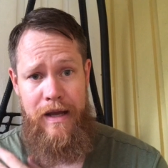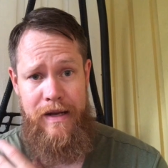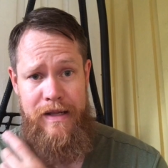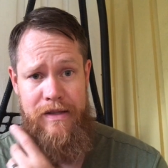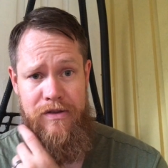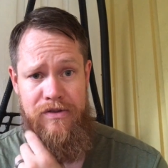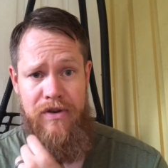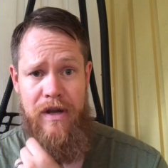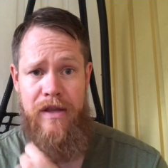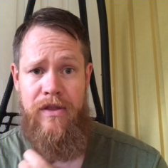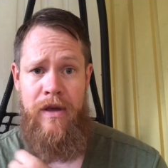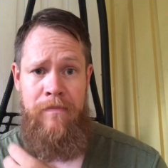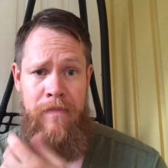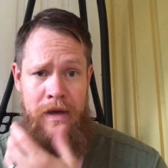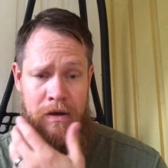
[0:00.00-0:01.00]
I need to try
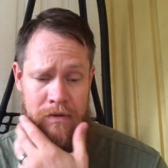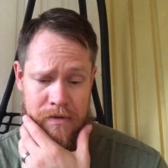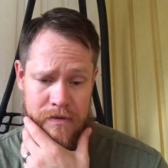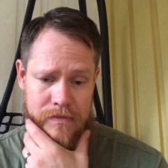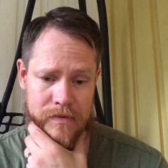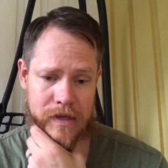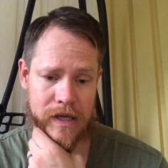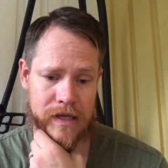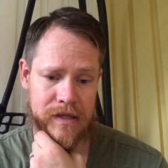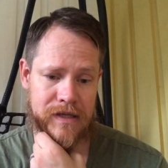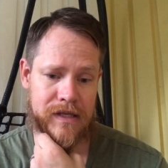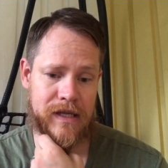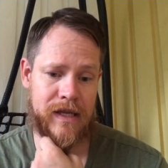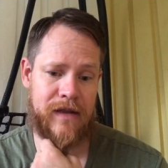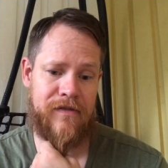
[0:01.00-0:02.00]
them out and
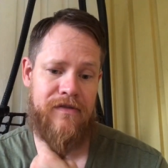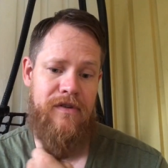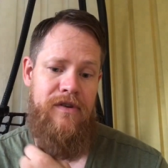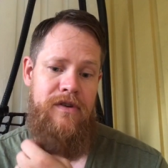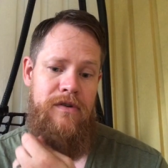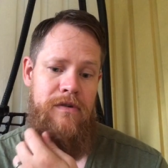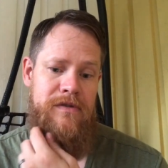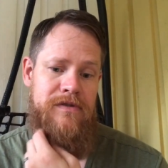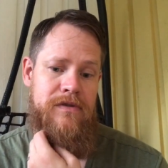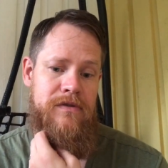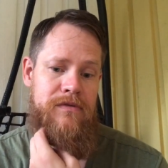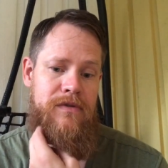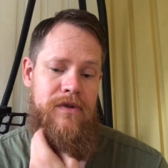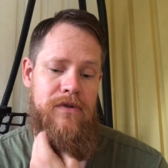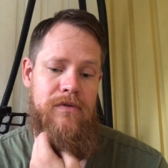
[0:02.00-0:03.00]
see if there are
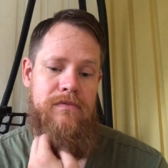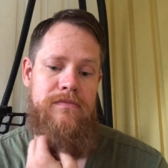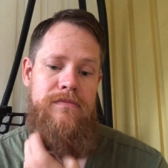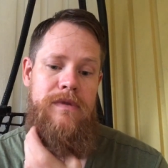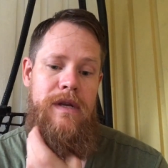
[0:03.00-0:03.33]
also, you know,